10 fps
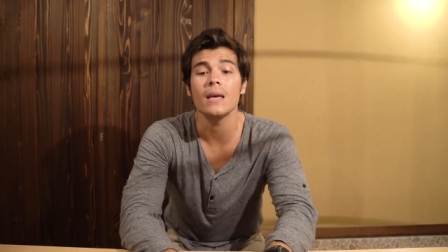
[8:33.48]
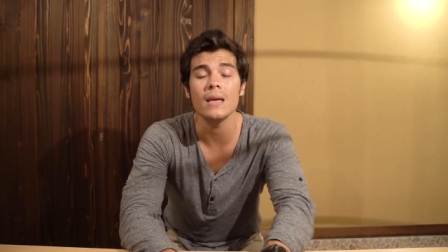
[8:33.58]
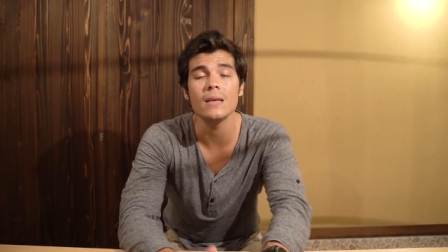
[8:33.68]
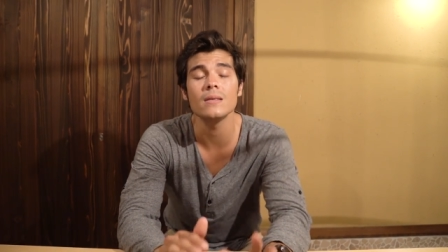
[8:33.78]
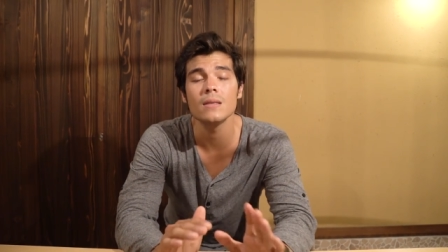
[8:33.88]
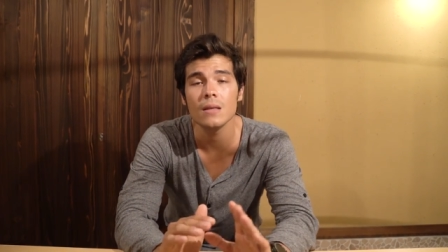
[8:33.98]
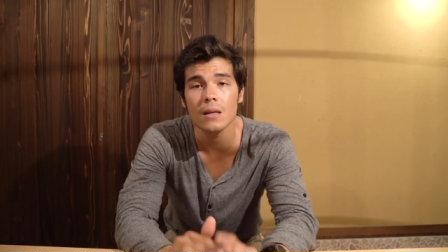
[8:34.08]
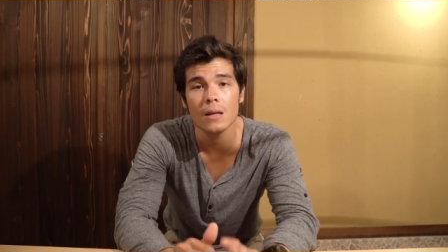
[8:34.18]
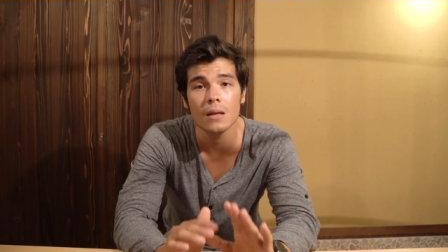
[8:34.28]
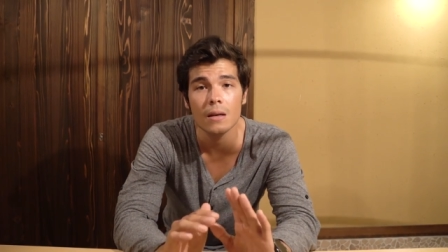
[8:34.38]
is
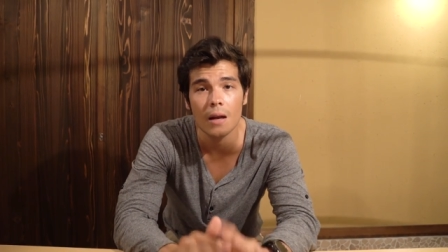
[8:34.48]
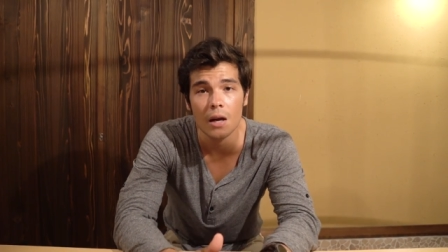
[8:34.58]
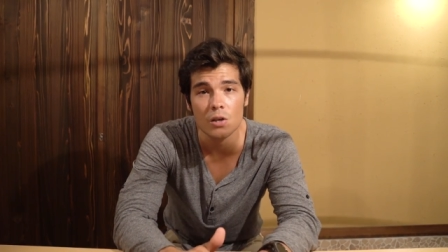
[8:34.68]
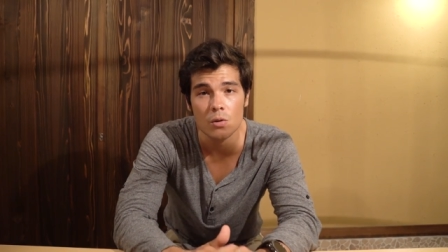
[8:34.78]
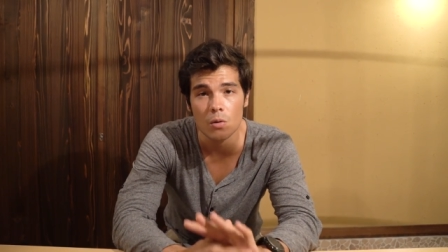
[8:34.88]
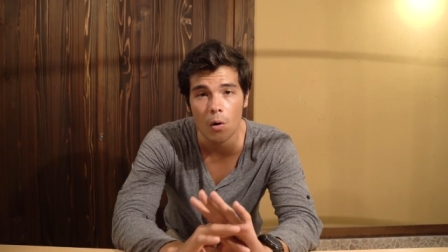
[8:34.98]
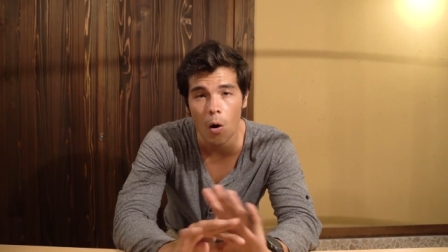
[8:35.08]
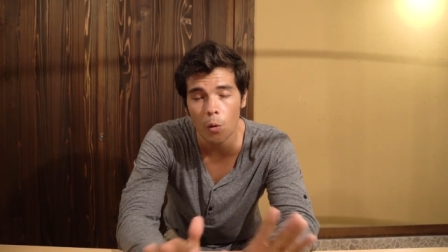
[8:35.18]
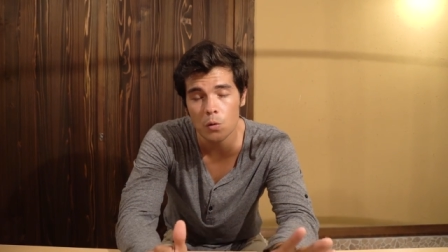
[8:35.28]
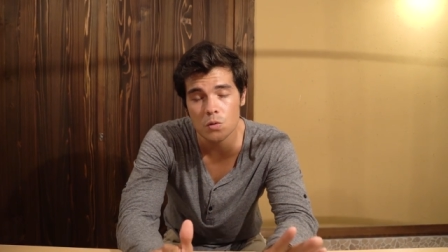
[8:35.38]
eat natural.
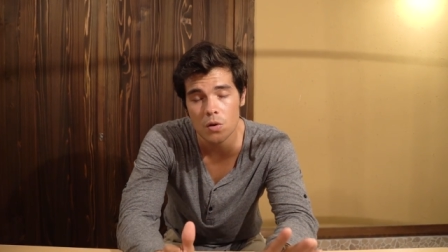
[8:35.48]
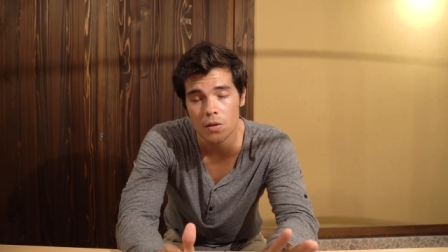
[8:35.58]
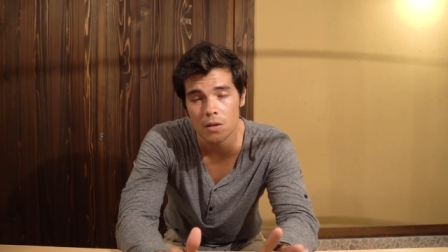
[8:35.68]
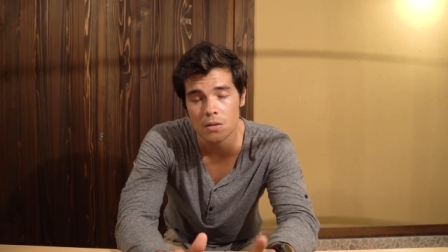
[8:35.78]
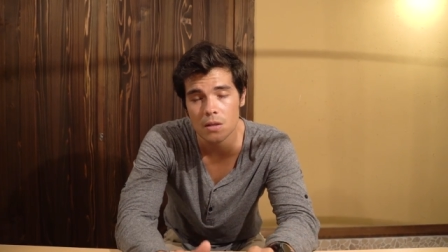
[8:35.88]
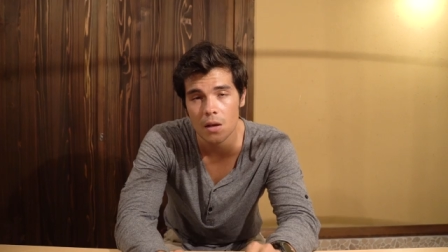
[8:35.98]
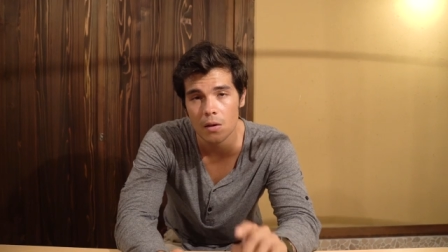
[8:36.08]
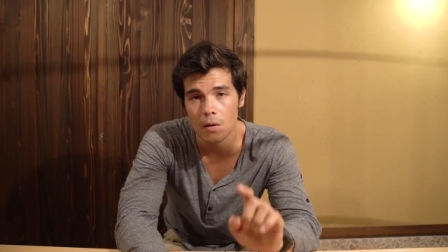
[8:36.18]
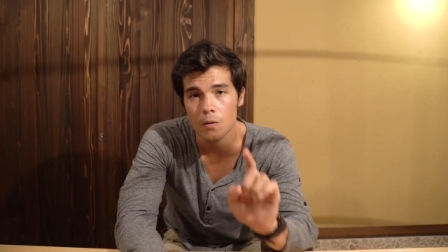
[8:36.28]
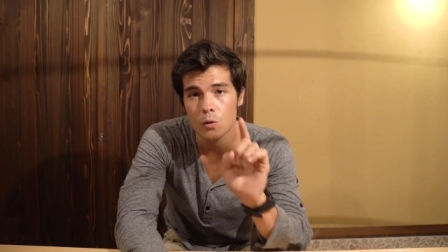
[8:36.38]
All those three things
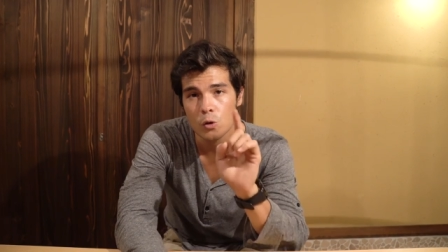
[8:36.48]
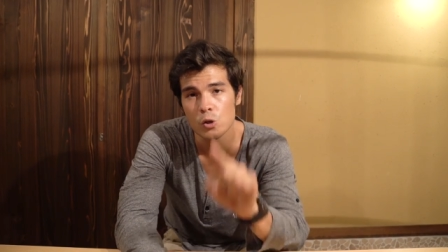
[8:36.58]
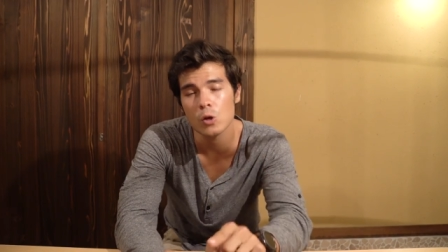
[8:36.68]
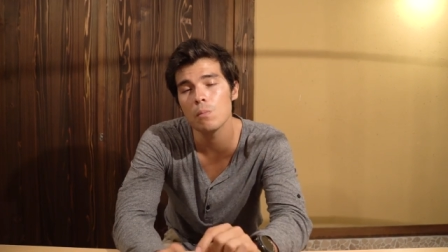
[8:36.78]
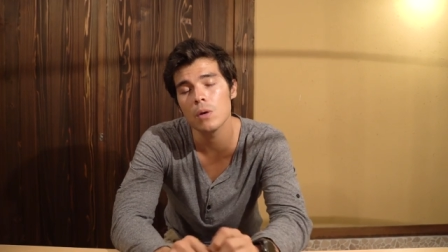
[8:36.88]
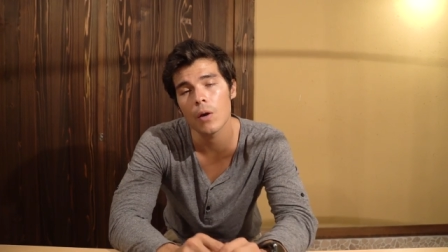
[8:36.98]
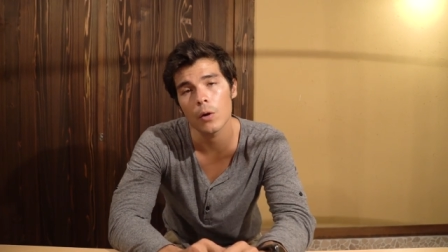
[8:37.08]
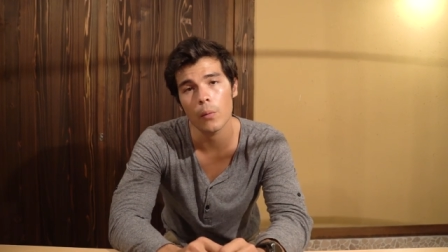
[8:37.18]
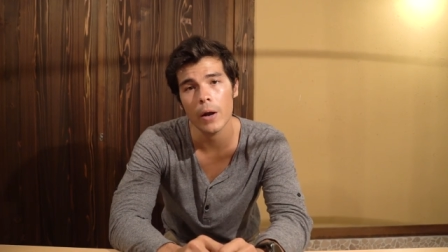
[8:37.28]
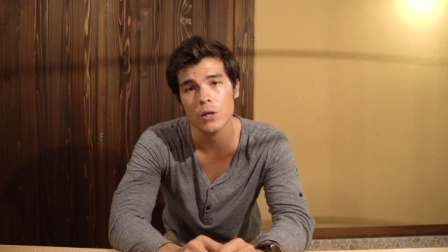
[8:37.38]
together, you should be on
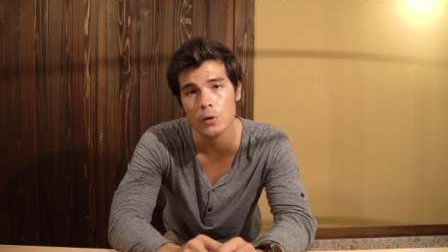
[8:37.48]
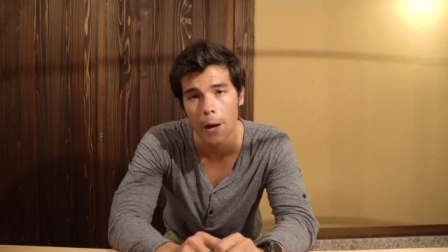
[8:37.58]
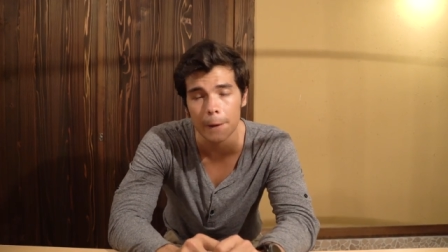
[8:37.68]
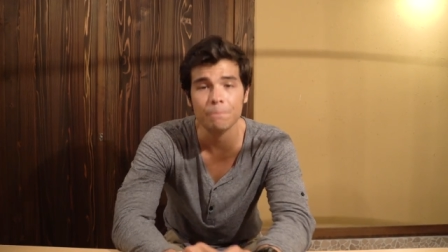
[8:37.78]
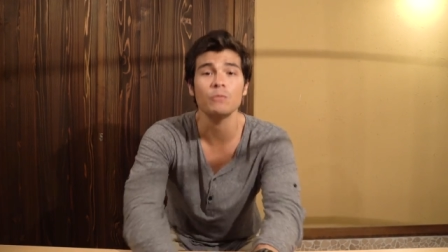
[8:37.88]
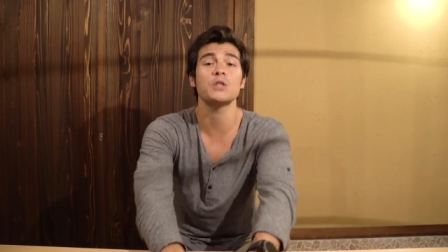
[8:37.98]
your right track.